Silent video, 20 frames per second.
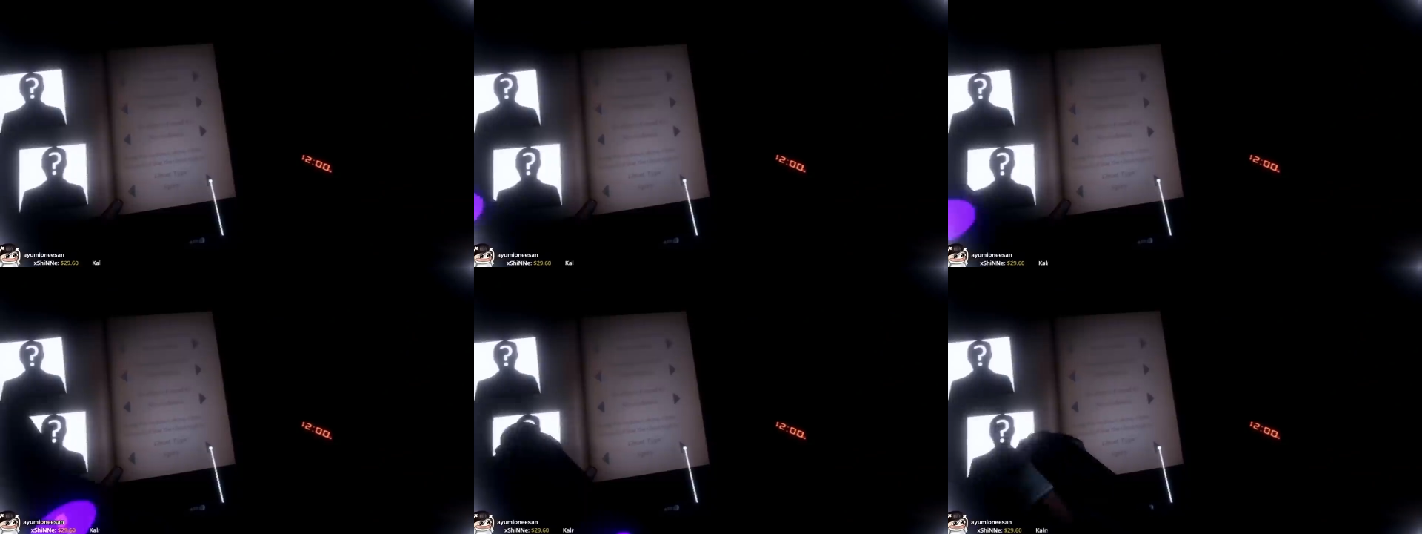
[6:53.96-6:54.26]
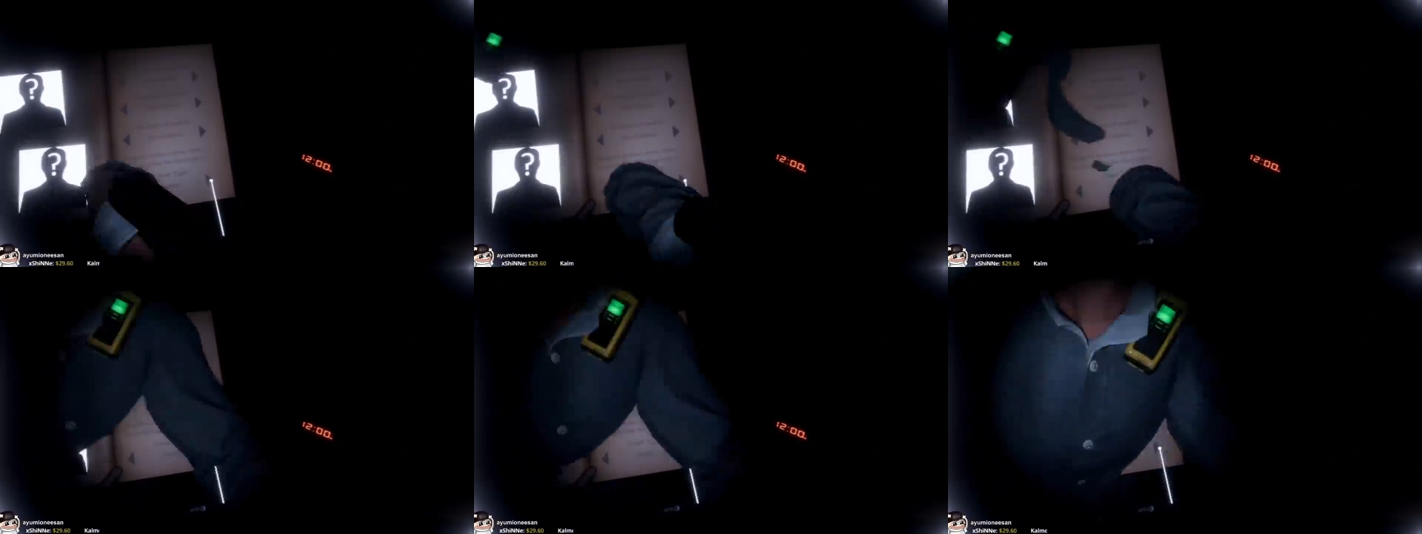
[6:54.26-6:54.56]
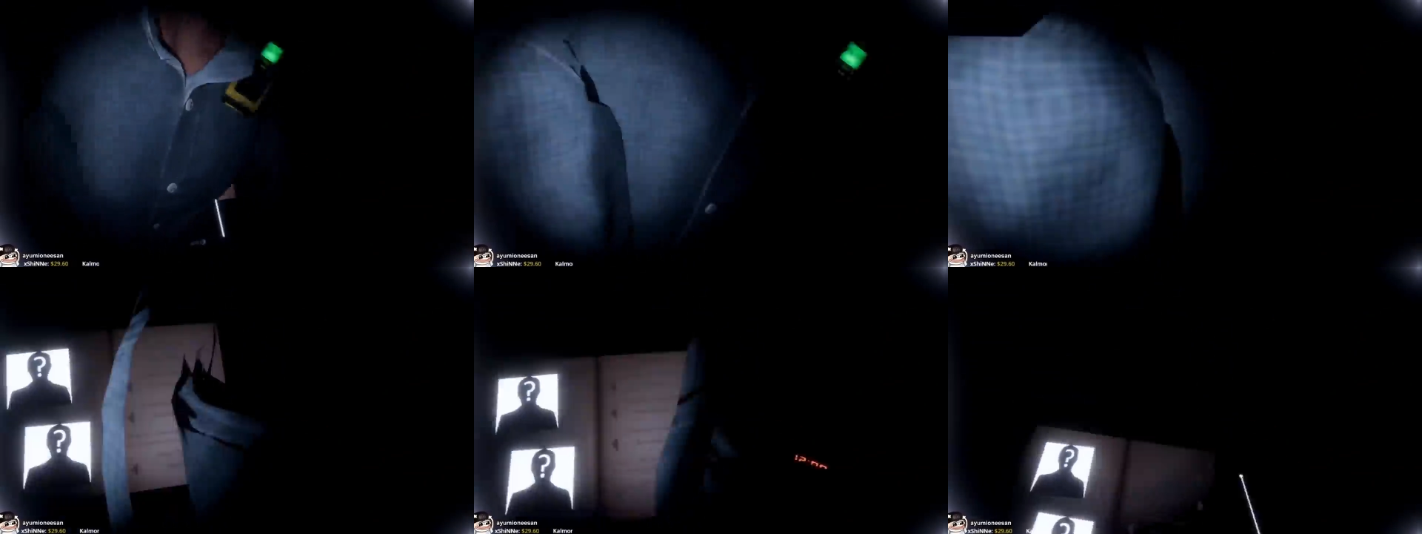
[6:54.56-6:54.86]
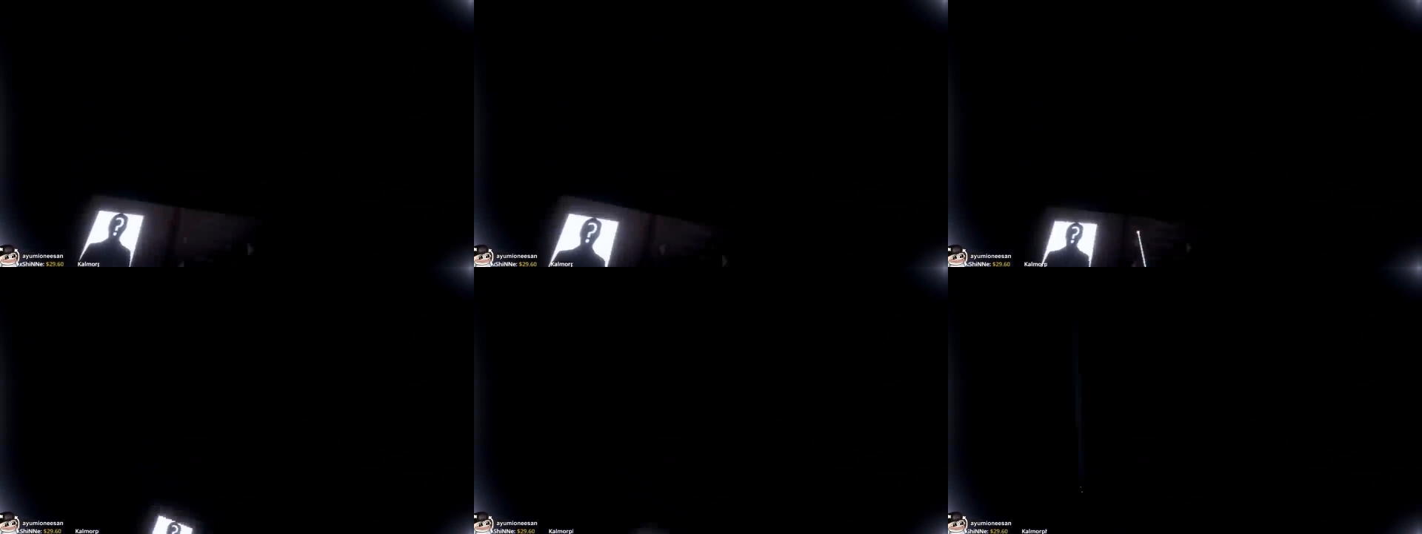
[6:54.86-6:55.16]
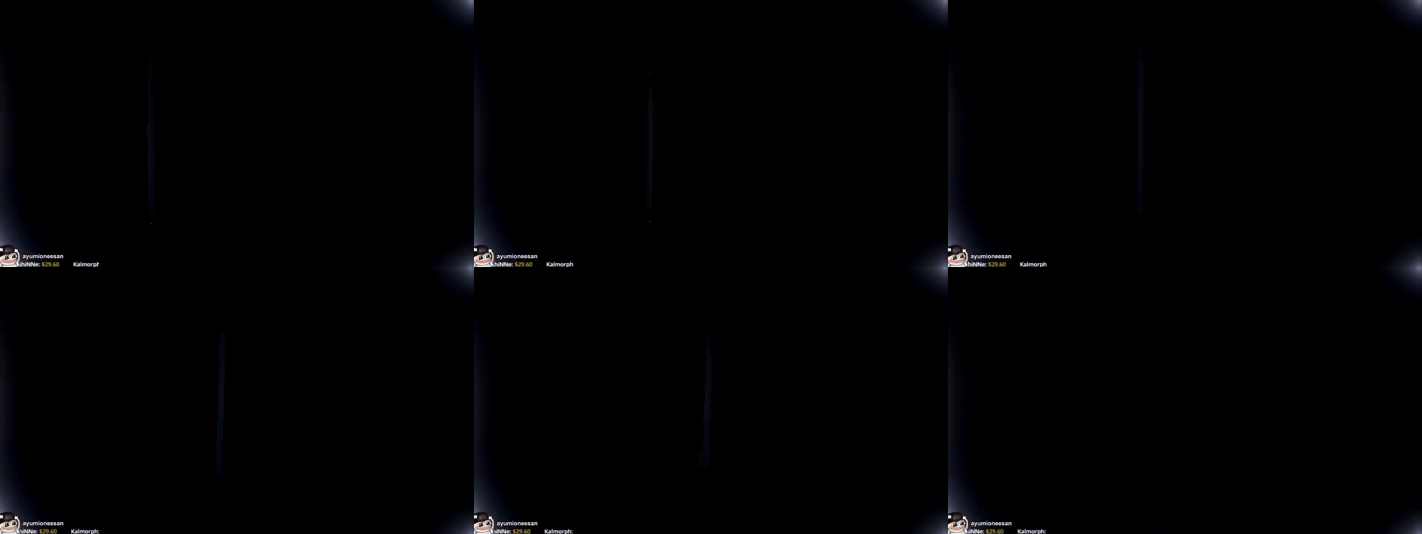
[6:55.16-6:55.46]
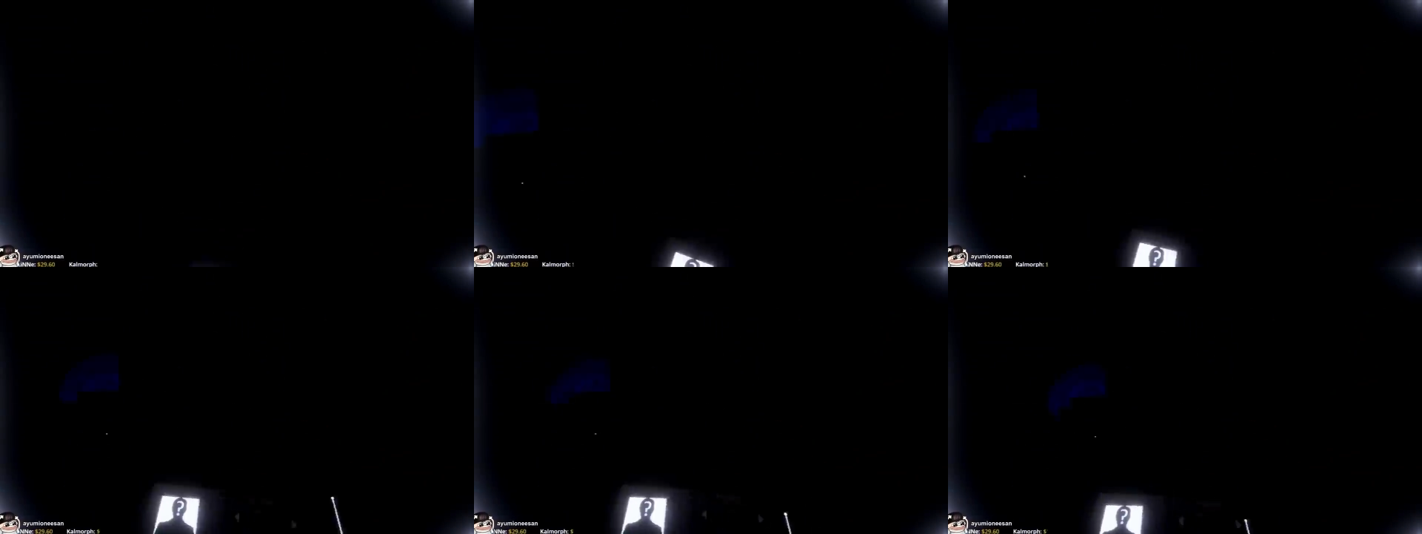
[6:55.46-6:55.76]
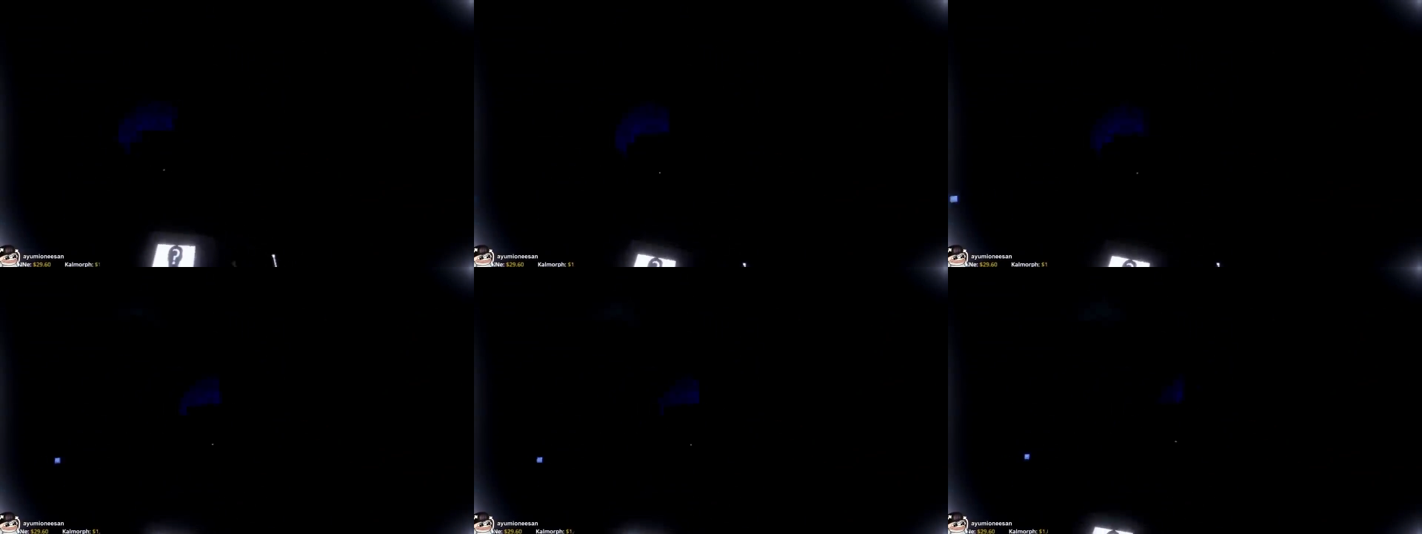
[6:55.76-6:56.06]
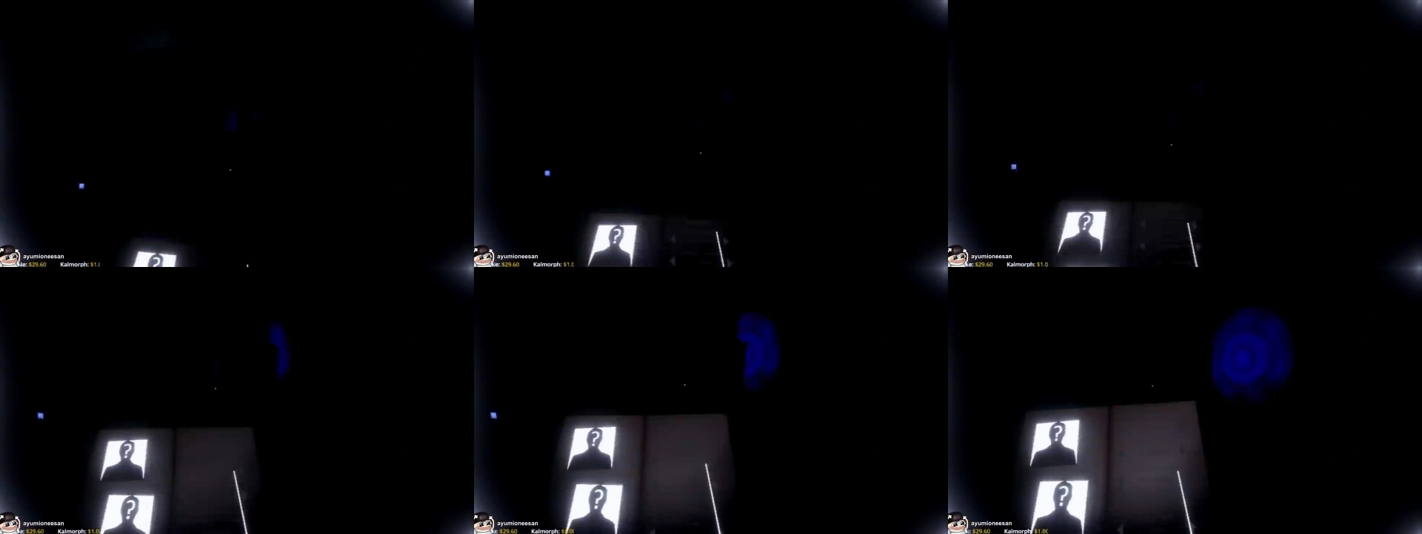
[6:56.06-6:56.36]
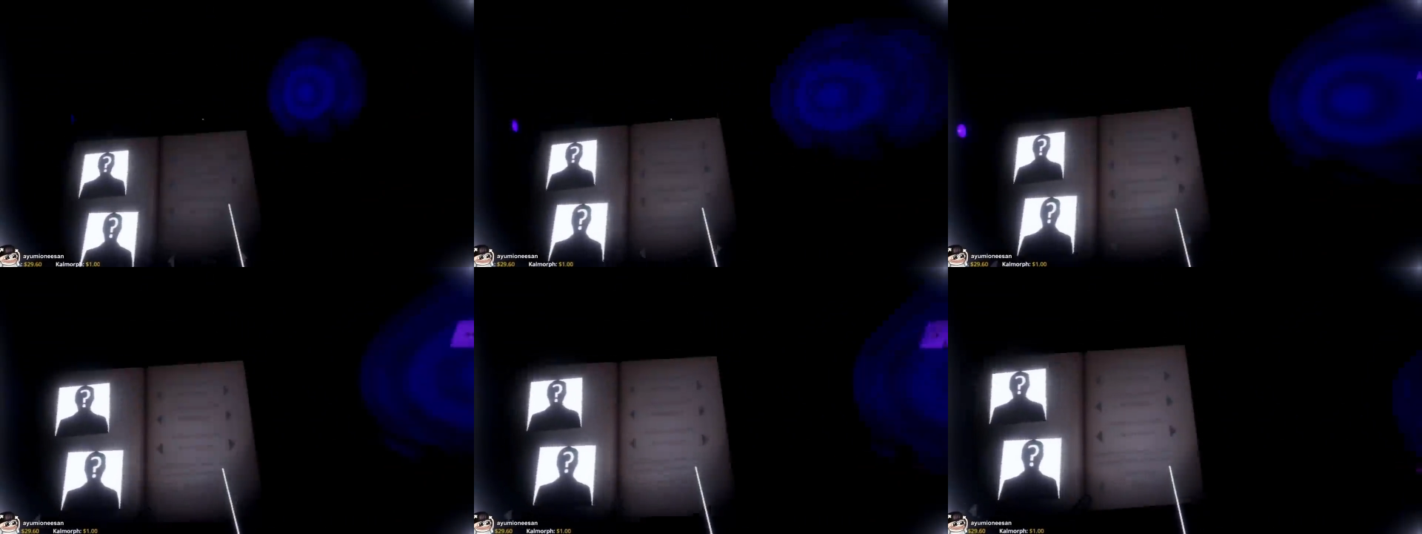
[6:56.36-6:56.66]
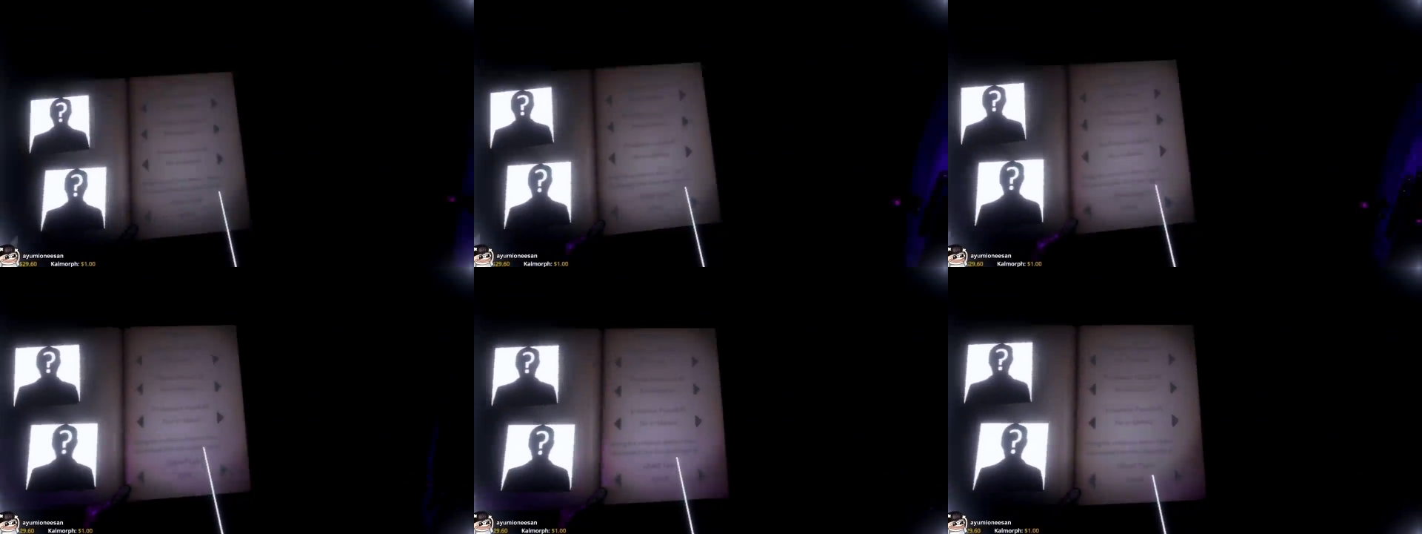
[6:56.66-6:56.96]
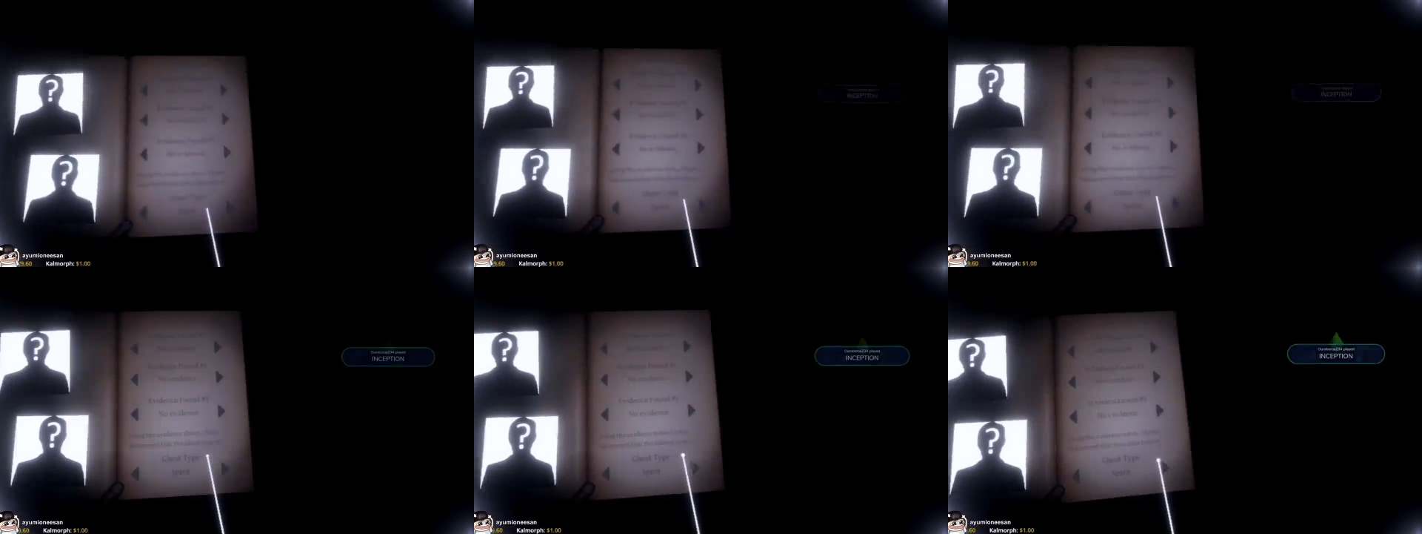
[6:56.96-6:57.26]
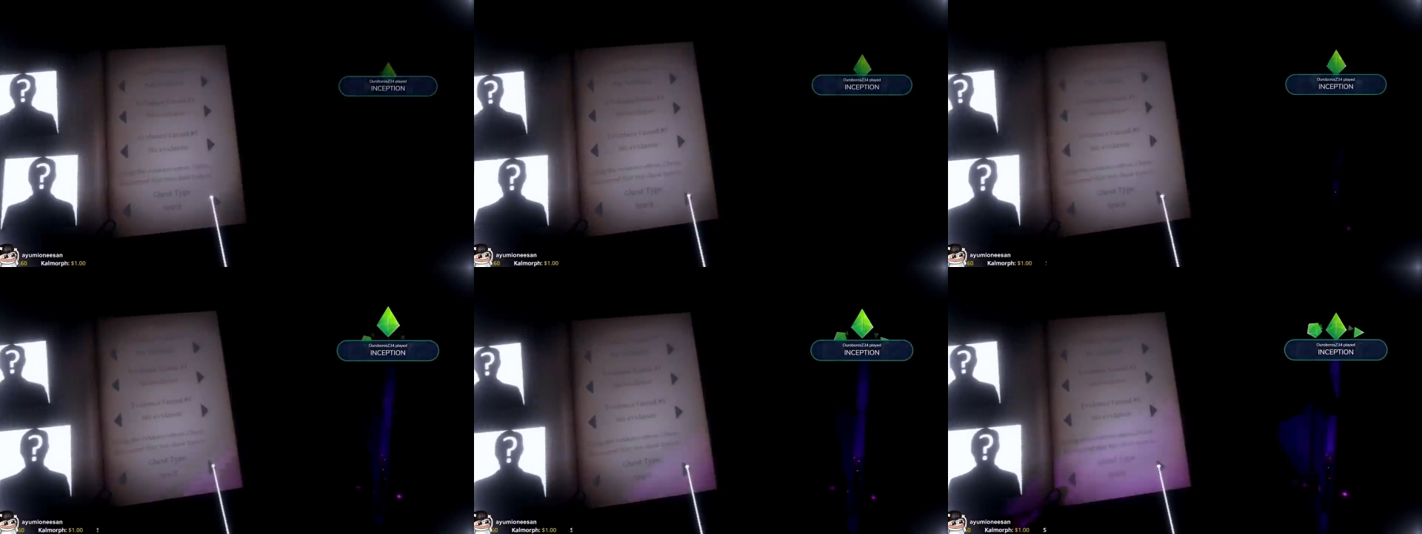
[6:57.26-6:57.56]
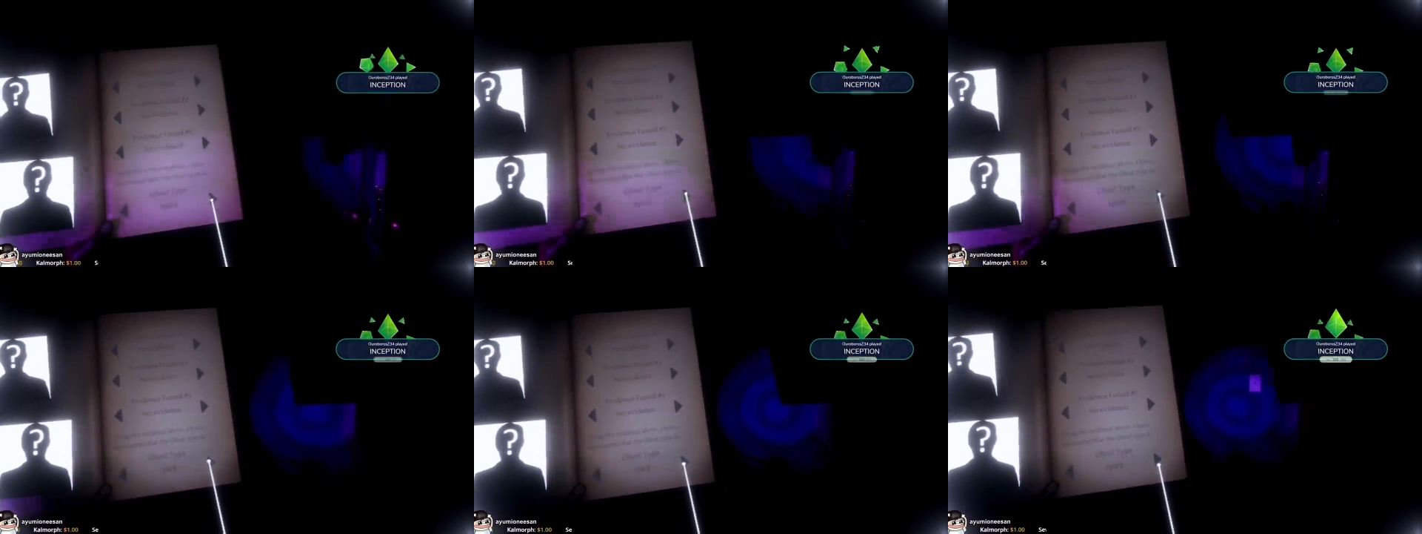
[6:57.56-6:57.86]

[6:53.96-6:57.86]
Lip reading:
[unreadable: no face in view]